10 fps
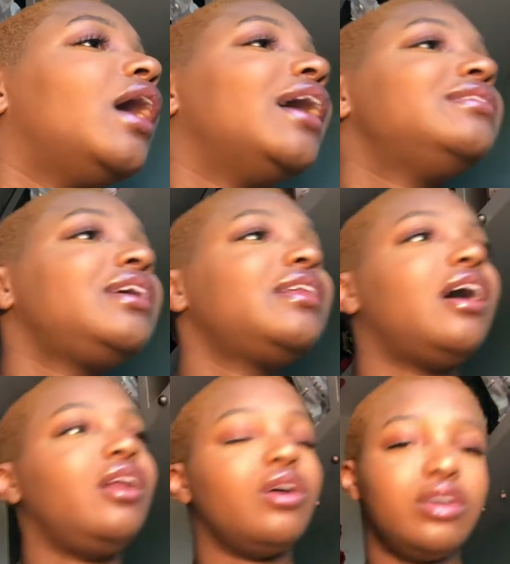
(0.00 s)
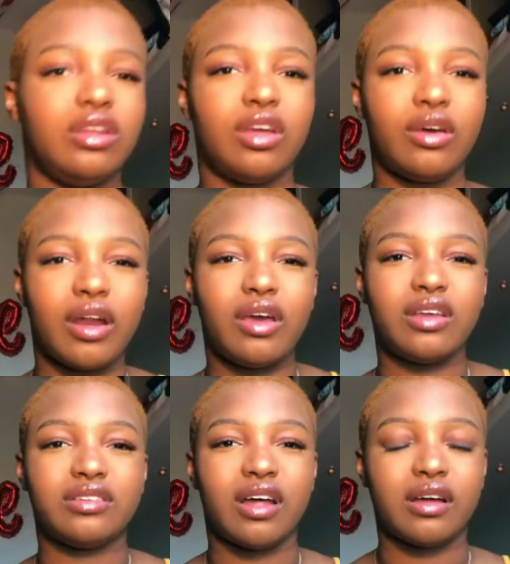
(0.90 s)
I say that a lot, you know, I
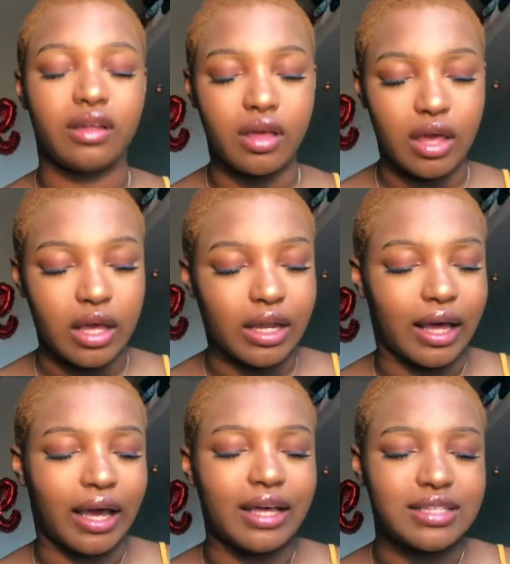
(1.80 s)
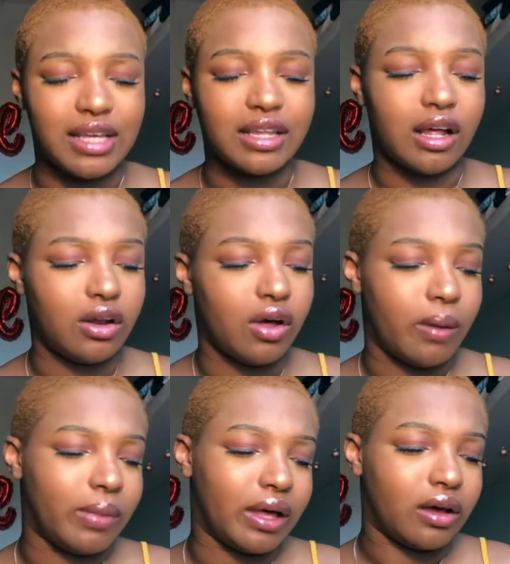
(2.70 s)
noticed that. Like, I say that a lot.
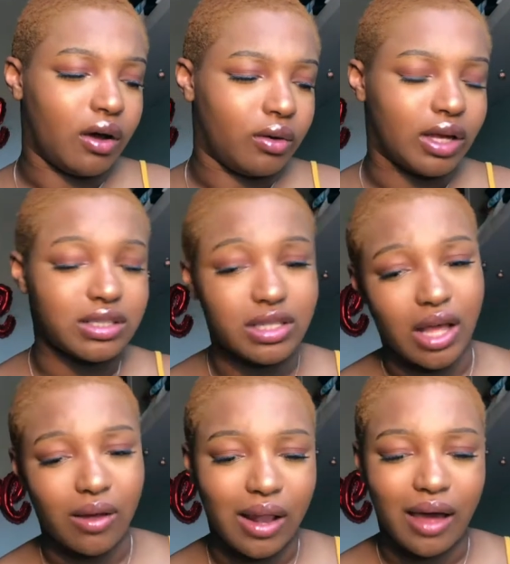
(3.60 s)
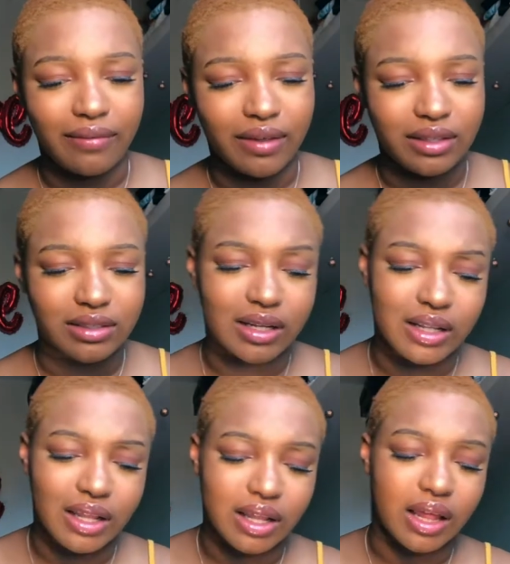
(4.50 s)
I'm like, oh, that's just how life is. I
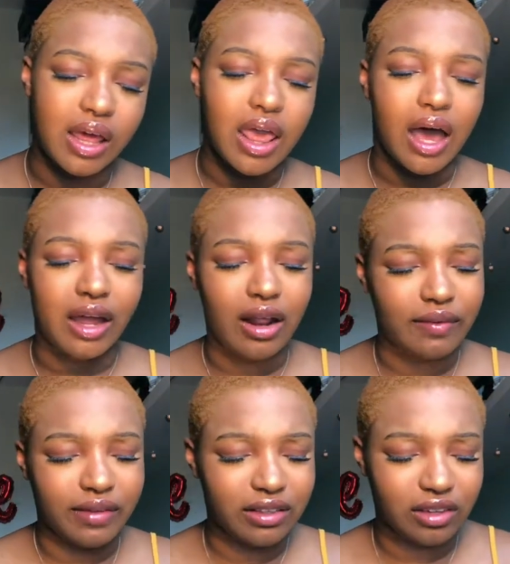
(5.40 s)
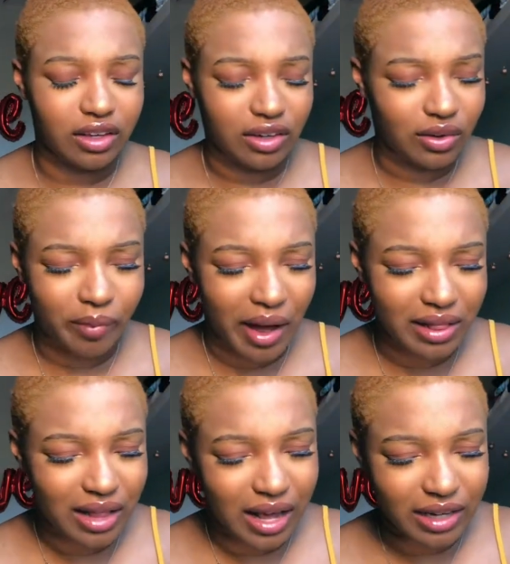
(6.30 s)
don't know if that's a good or
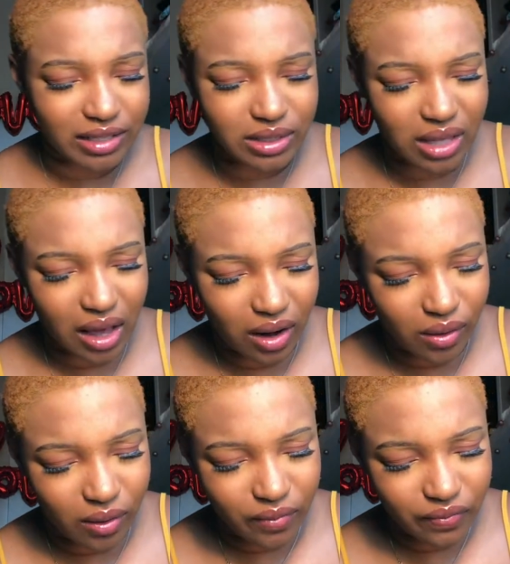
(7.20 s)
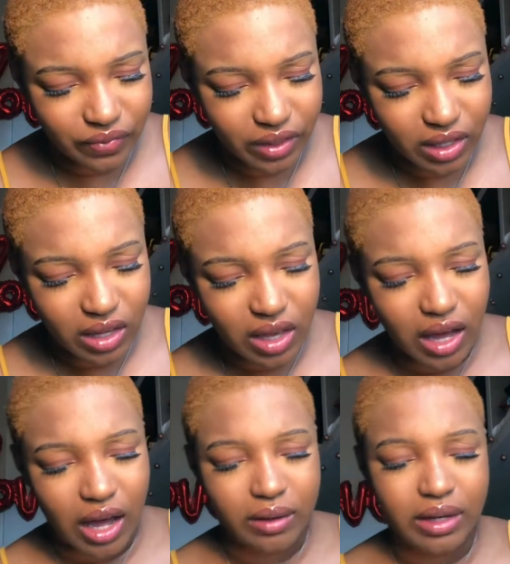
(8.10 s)
bad thing. I just say it a lot.
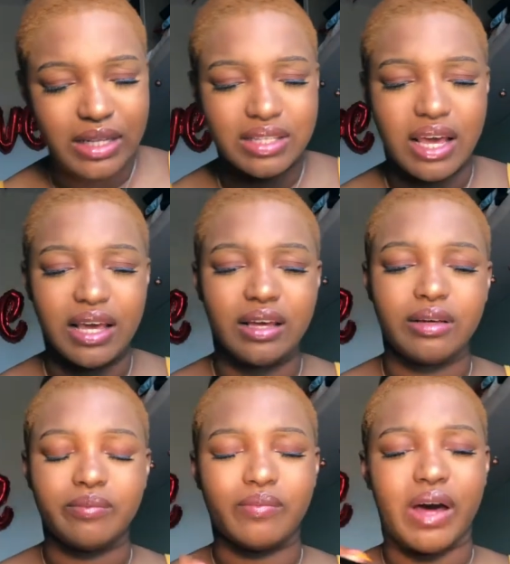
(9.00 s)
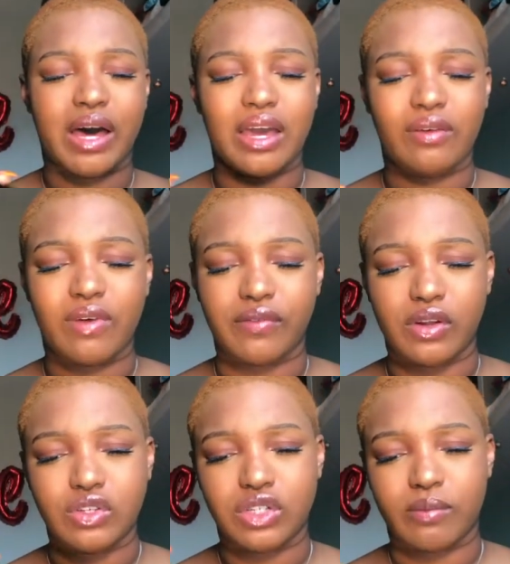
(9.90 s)
I'm going to take my
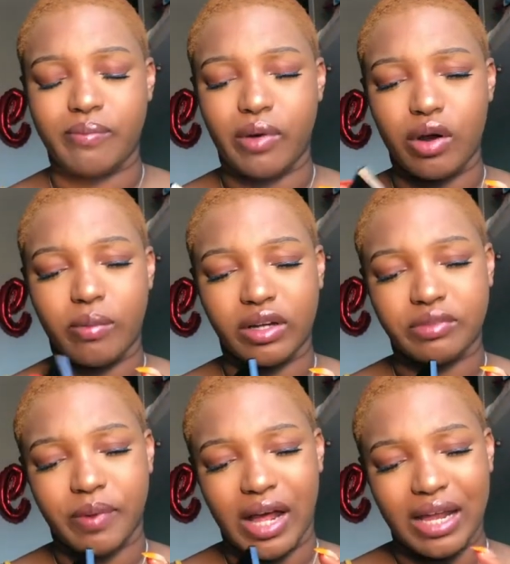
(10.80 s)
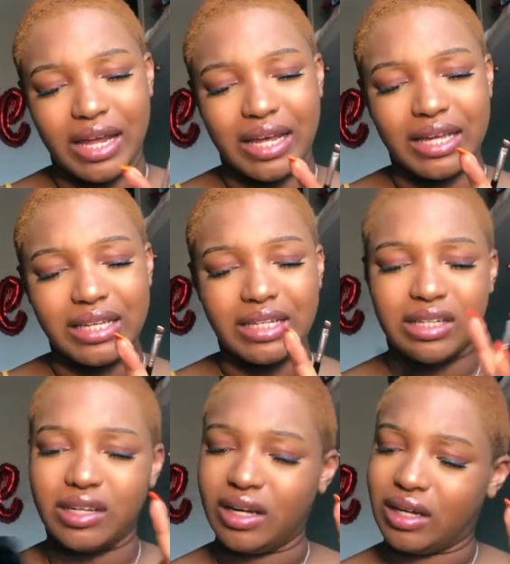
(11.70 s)
Revolution Pro Blush palette.
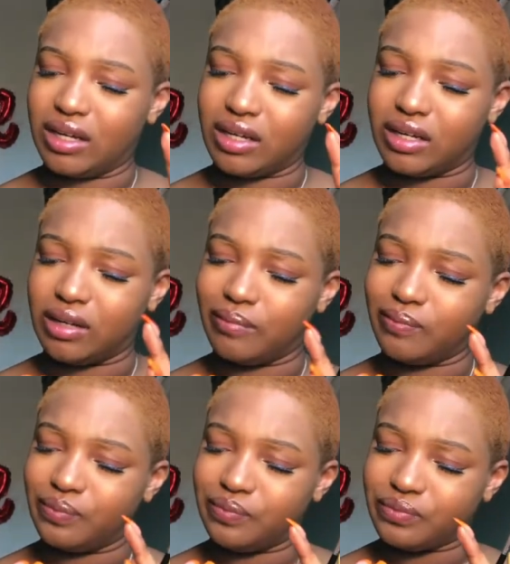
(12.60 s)
It doesn't